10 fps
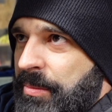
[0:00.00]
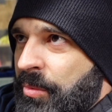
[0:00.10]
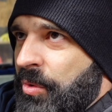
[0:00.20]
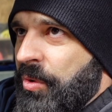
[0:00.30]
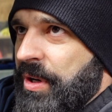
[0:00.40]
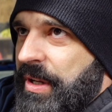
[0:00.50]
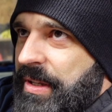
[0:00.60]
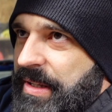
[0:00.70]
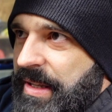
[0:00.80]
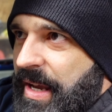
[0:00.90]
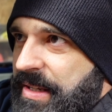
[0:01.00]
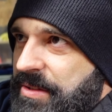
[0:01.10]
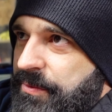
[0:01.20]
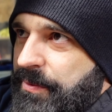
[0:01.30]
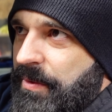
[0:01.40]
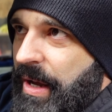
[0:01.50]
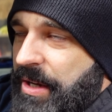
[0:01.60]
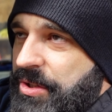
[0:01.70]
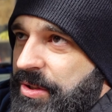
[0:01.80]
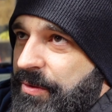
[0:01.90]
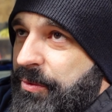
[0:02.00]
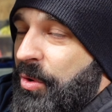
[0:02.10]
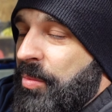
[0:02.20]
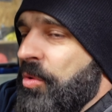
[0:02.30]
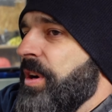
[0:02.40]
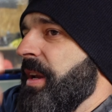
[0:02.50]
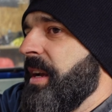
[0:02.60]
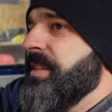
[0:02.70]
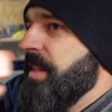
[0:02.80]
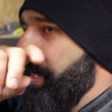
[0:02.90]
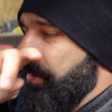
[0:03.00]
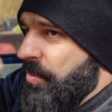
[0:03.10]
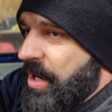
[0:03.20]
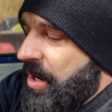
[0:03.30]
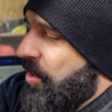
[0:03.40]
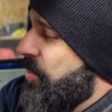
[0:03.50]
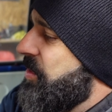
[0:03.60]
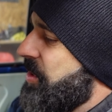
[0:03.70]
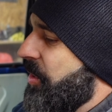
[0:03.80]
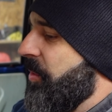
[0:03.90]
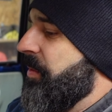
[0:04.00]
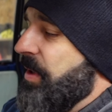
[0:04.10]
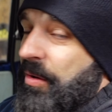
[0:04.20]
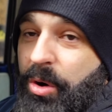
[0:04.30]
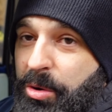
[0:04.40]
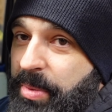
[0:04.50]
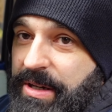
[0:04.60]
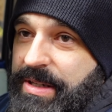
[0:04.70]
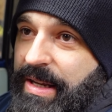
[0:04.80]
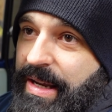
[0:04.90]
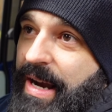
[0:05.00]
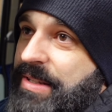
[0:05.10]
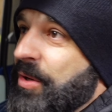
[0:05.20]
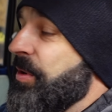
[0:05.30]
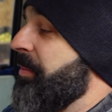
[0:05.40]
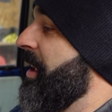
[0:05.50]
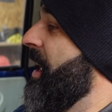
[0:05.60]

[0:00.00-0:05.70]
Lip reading: more in actually 4 more next town, Waterloo, so all Balkan guys own them.